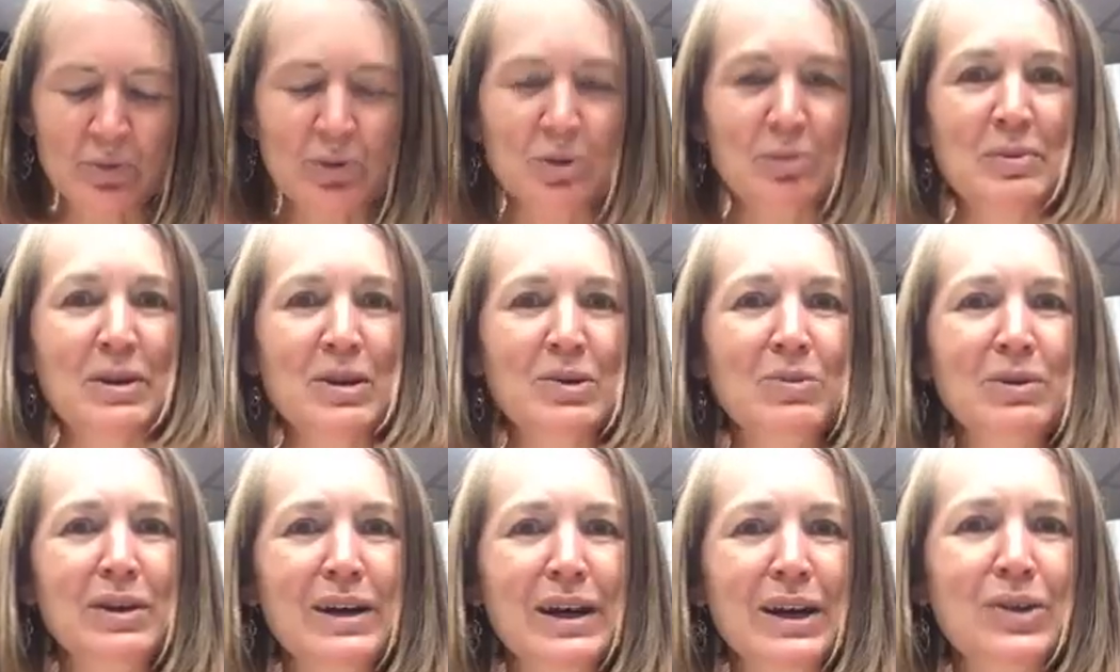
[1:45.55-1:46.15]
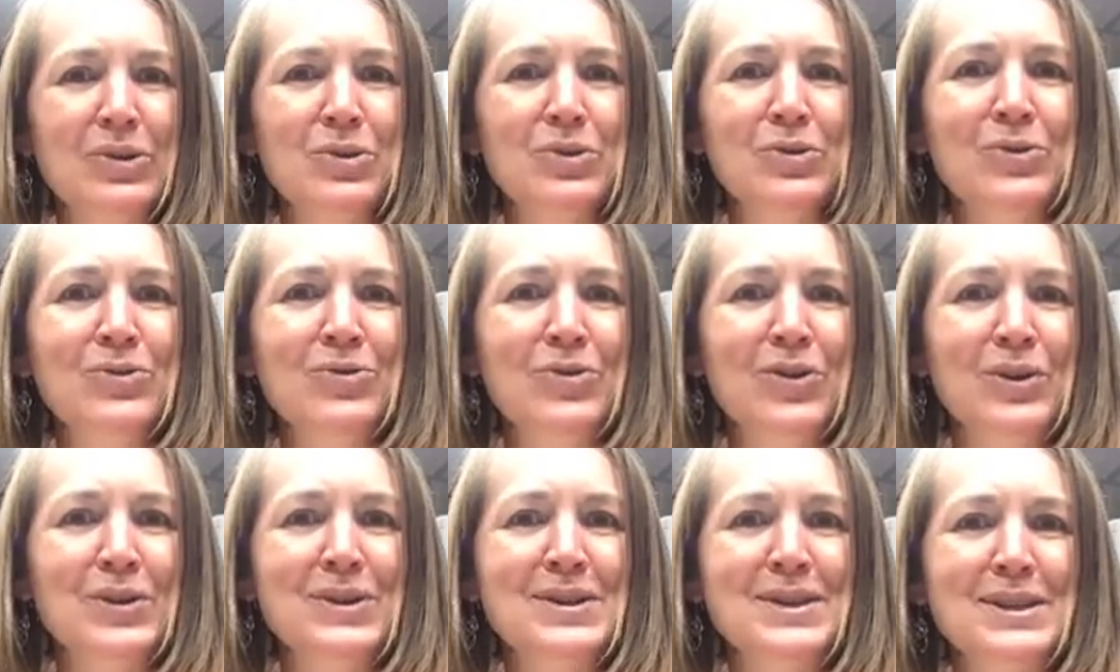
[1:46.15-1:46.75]
We'll be reading
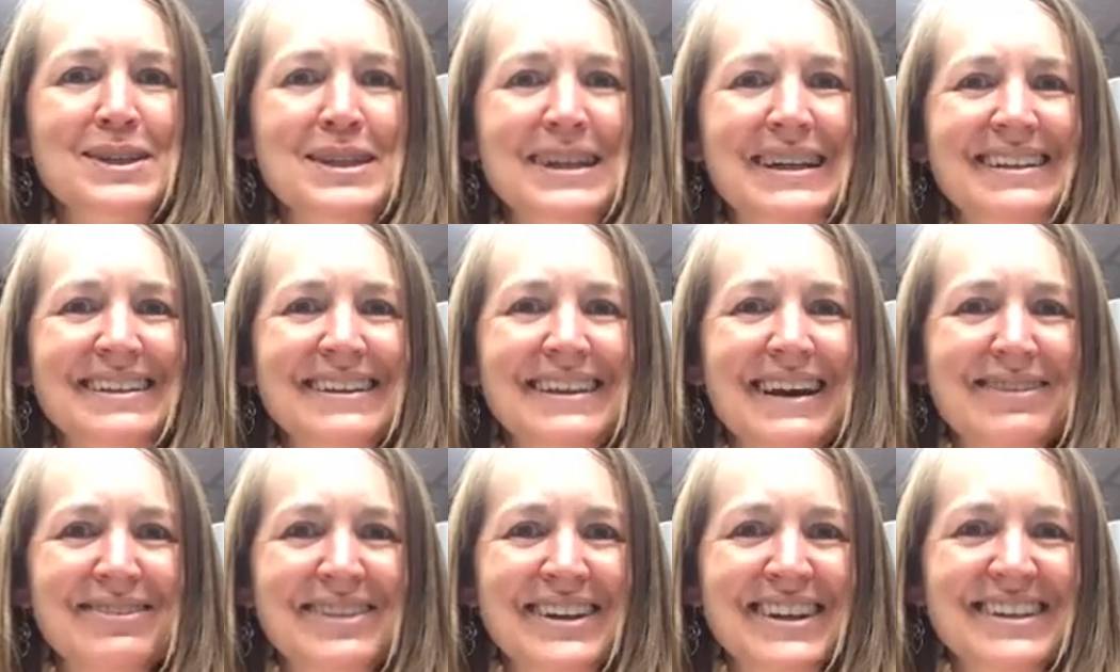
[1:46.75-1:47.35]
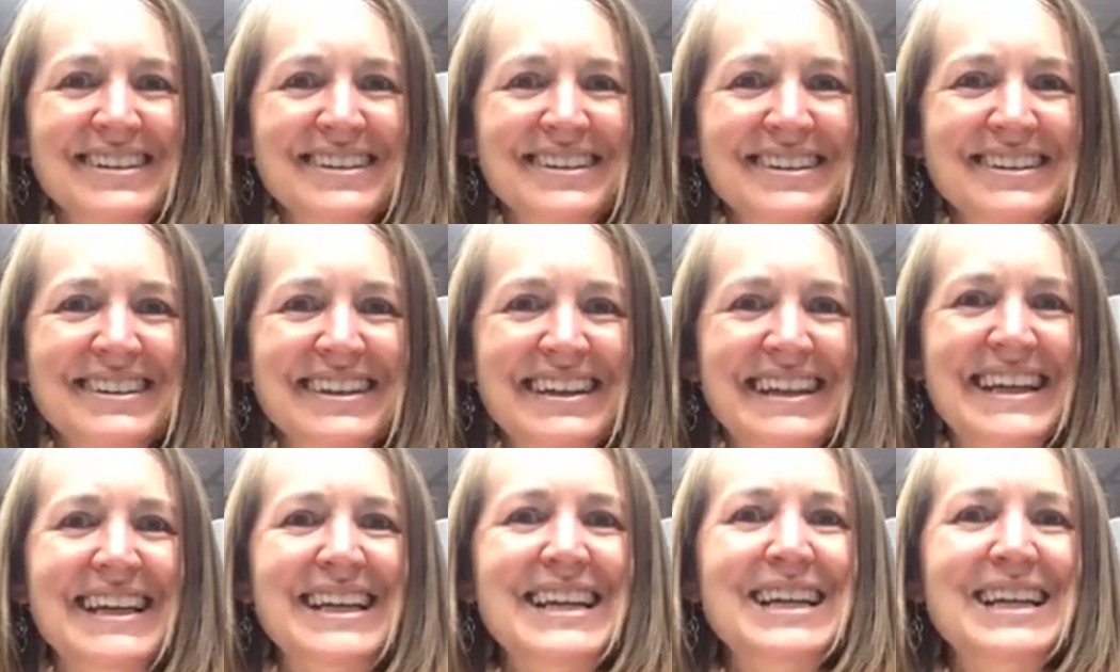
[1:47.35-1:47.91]
through verse 11.